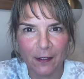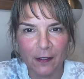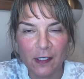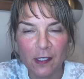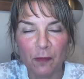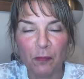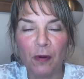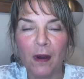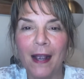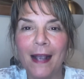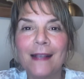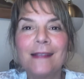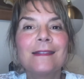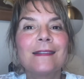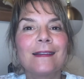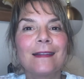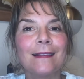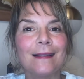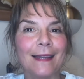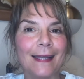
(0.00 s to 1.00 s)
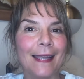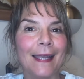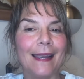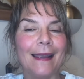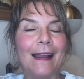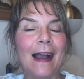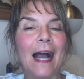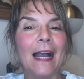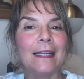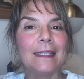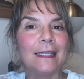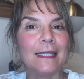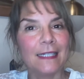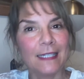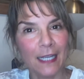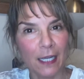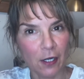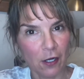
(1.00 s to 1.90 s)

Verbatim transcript: Surprisingly, I did get